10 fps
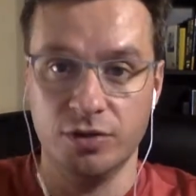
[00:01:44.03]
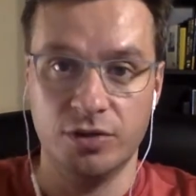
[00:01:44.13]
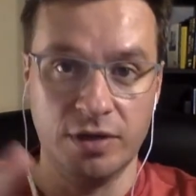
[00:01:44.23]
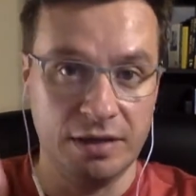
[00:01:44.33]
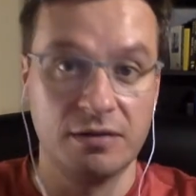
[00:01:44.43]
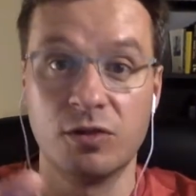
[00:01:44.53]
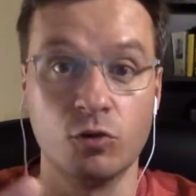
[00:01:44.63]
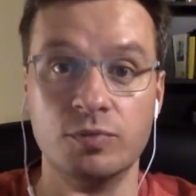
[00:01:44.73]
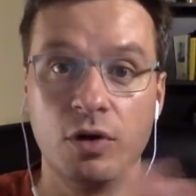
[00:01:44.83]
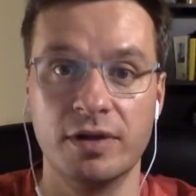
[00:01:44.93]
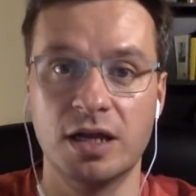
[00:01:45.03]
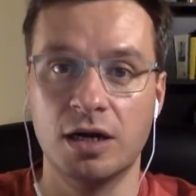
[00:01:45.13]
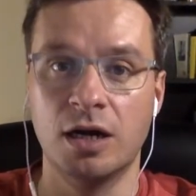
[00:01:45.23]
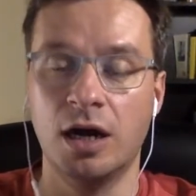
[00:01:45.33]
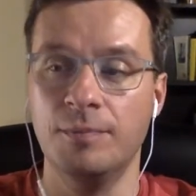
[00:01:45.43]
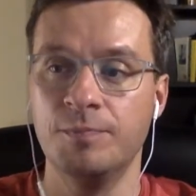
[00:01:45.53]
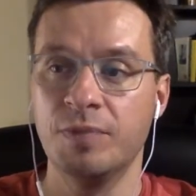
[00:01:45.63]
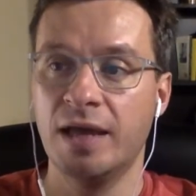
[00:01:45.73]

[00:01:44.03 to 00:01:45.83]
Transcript: This was through Proz.com,